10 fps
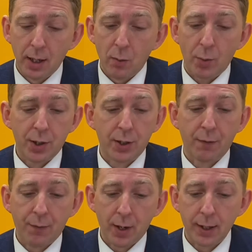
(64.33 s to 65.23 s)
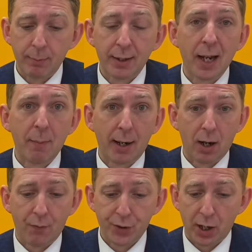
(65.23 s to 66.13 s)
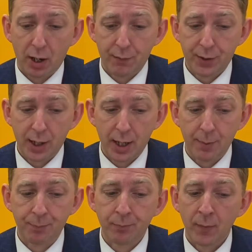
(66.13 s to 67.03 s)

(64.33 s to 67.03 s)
which is the first Monday back after half term,